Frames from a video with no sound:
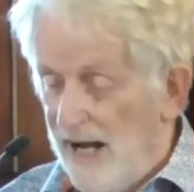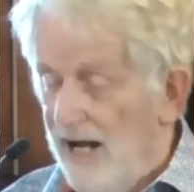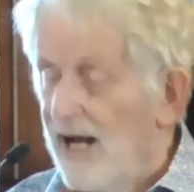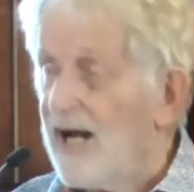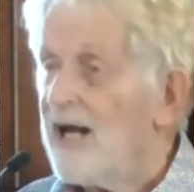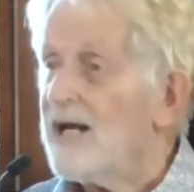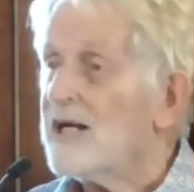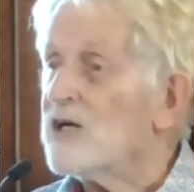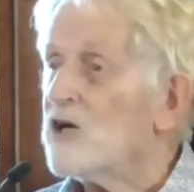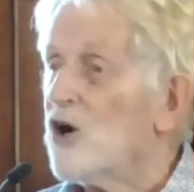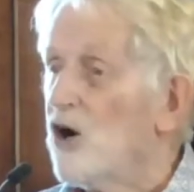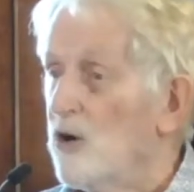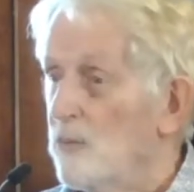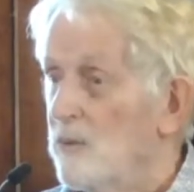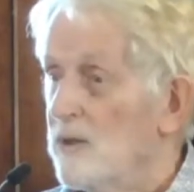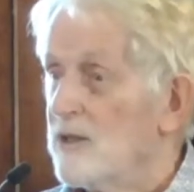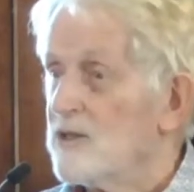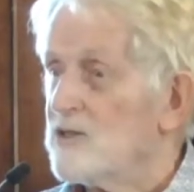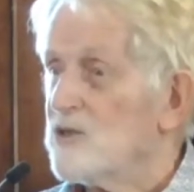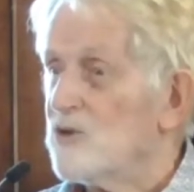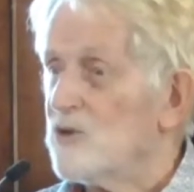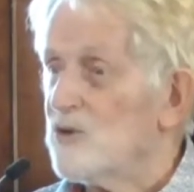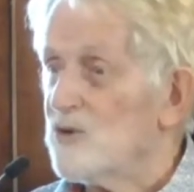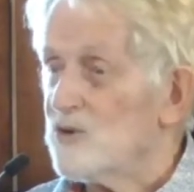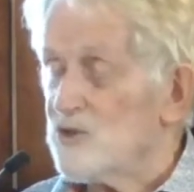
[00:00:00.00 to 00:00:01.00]
a comet
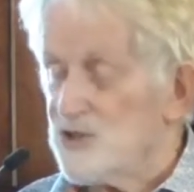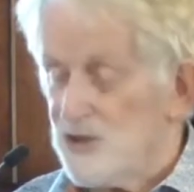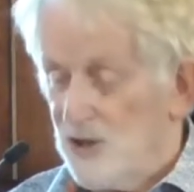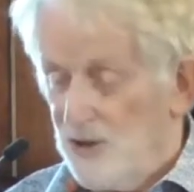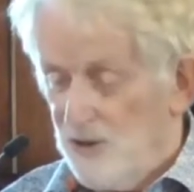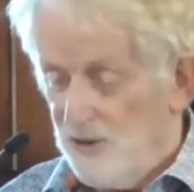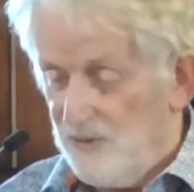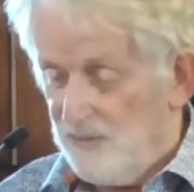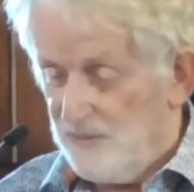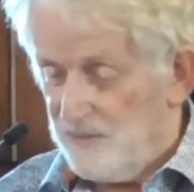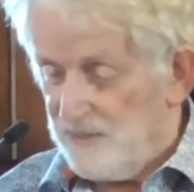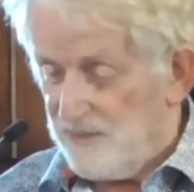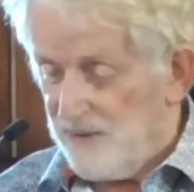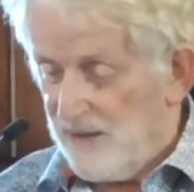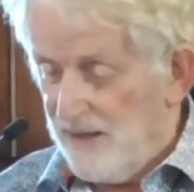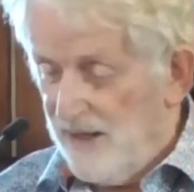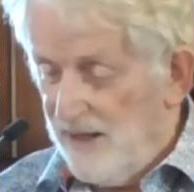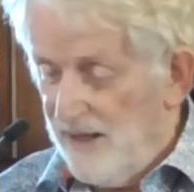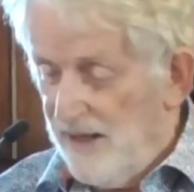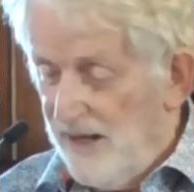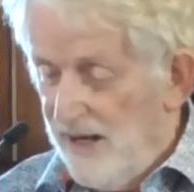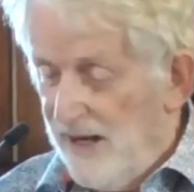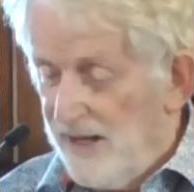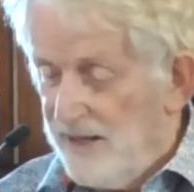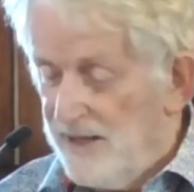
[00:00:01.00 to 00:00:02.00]
also.
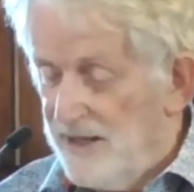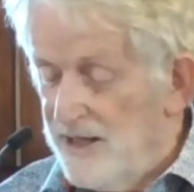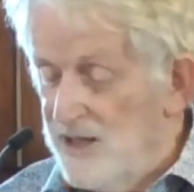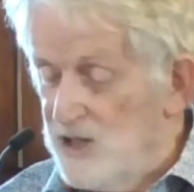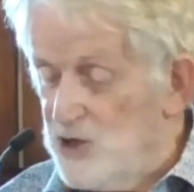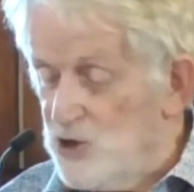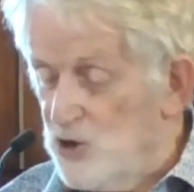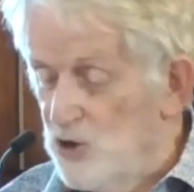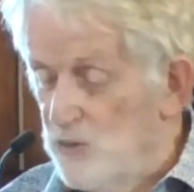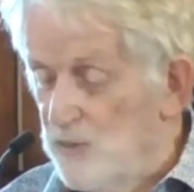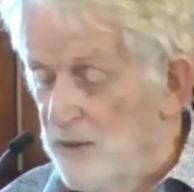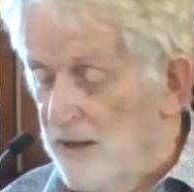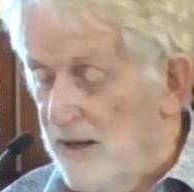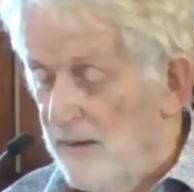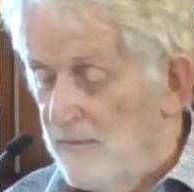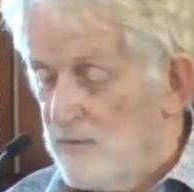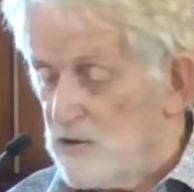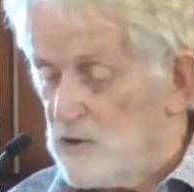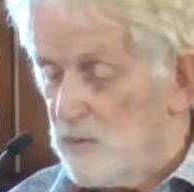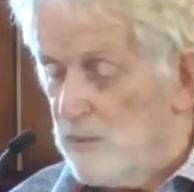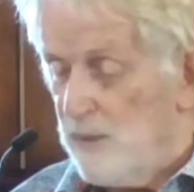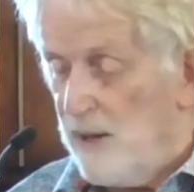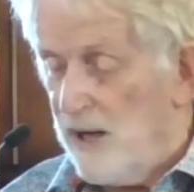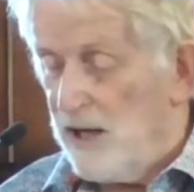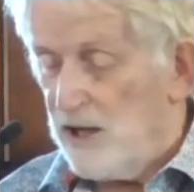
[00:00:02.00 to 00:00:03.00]
And he too becomes
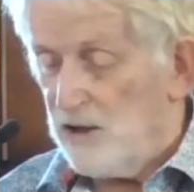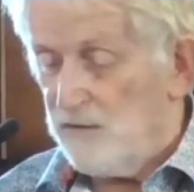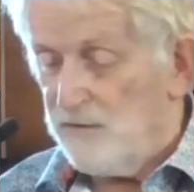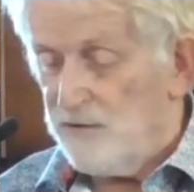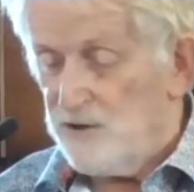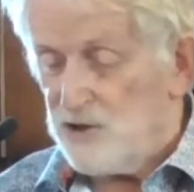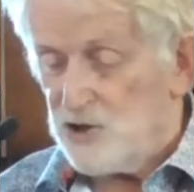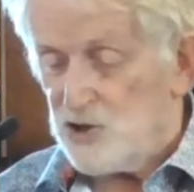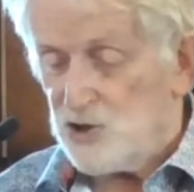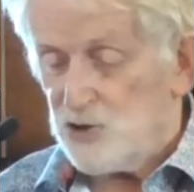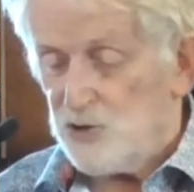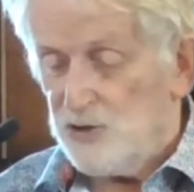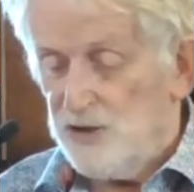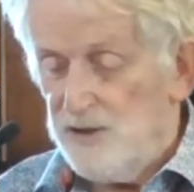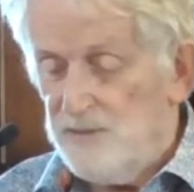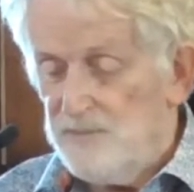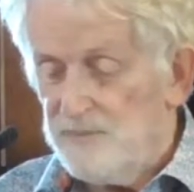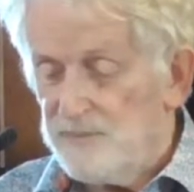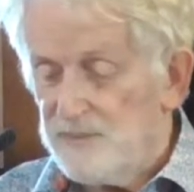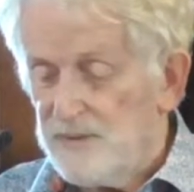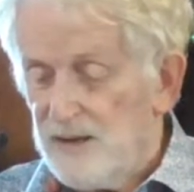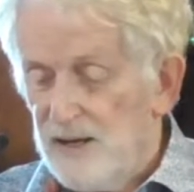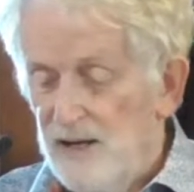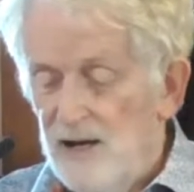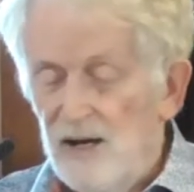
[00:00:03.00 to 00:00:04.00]
a part of history
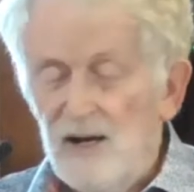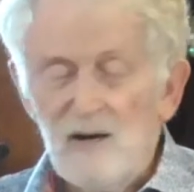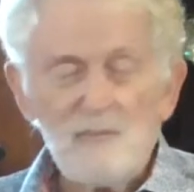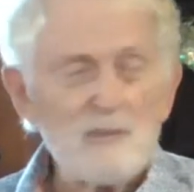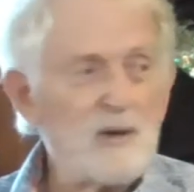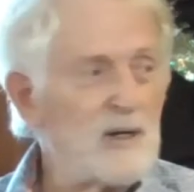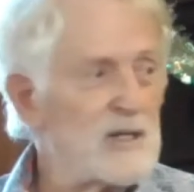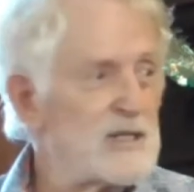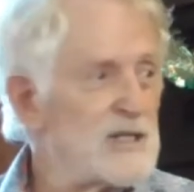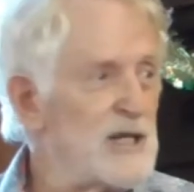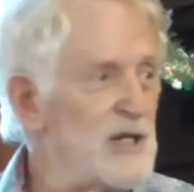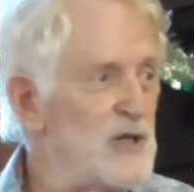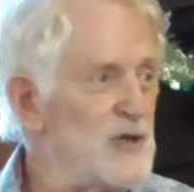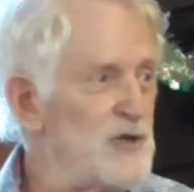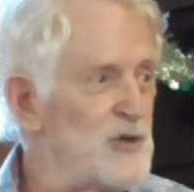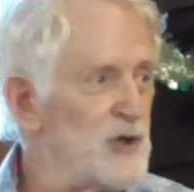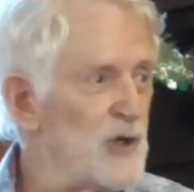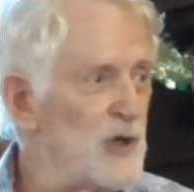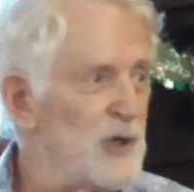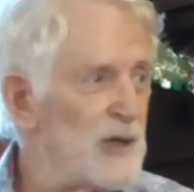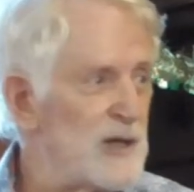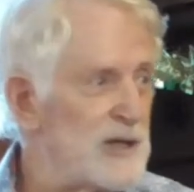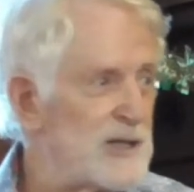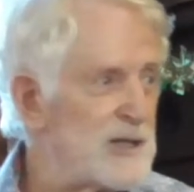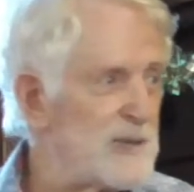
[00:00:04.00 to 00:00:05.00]
because he
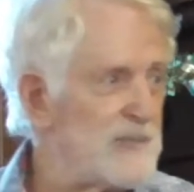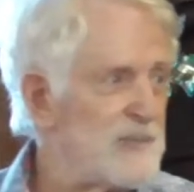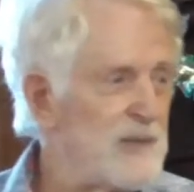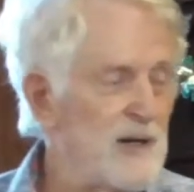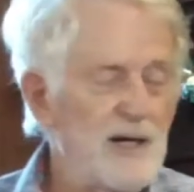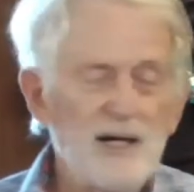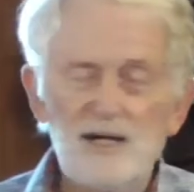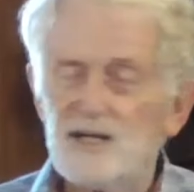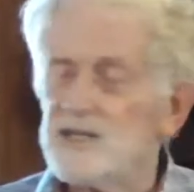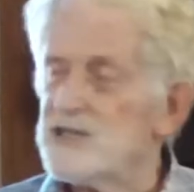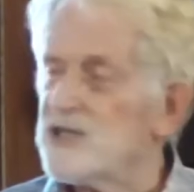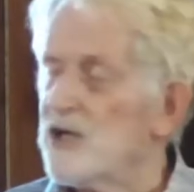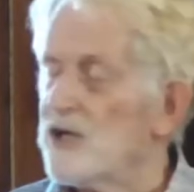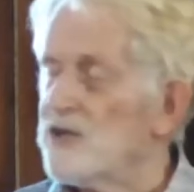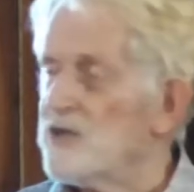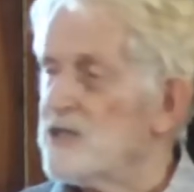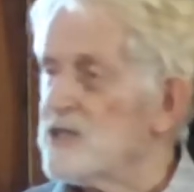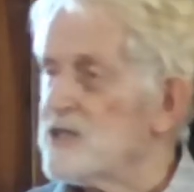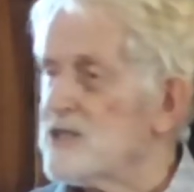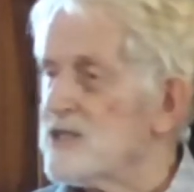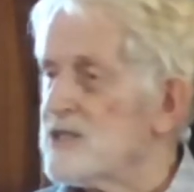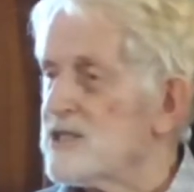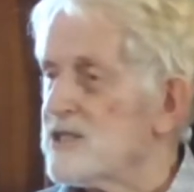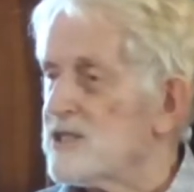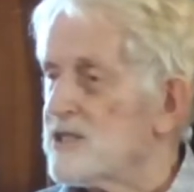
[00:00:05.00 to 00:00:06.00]
drew it. And so
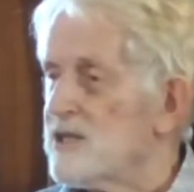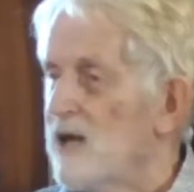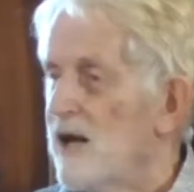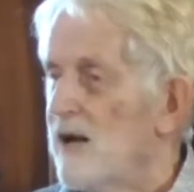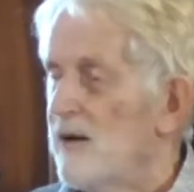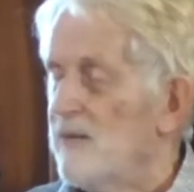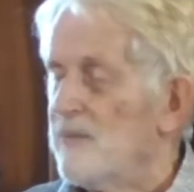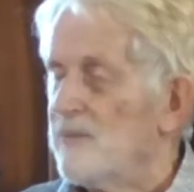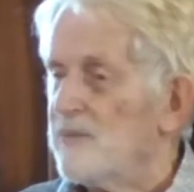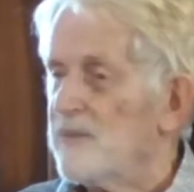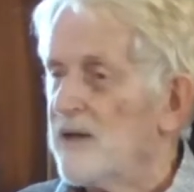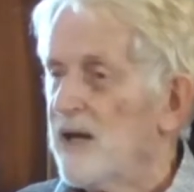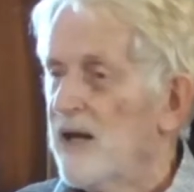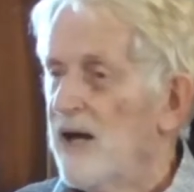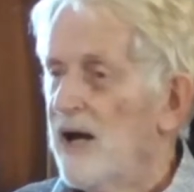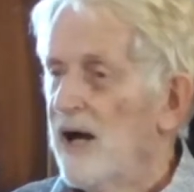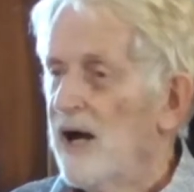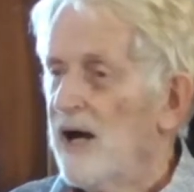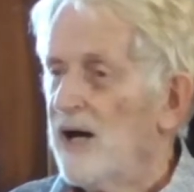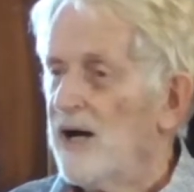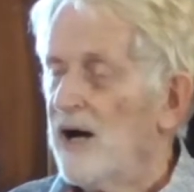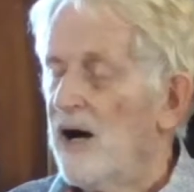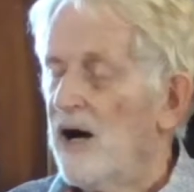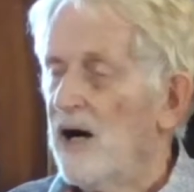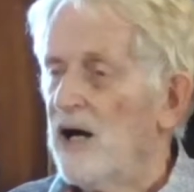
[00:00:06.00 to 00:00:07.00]
this is an
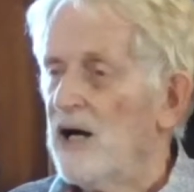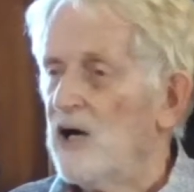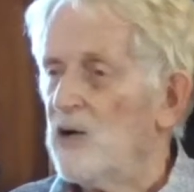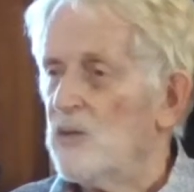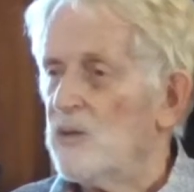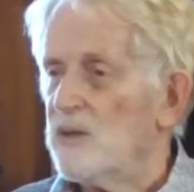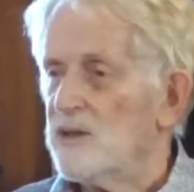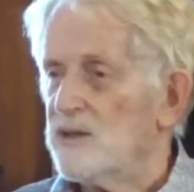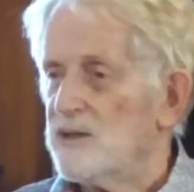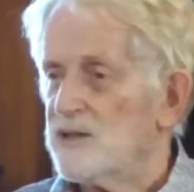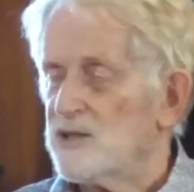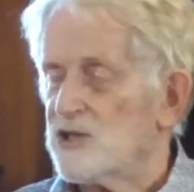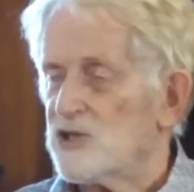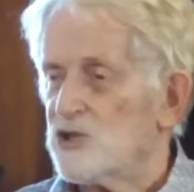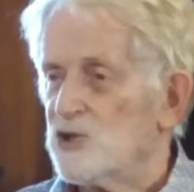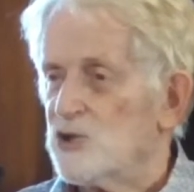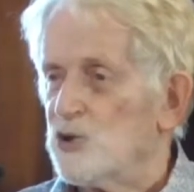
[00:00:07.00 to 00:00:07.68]
eyewitness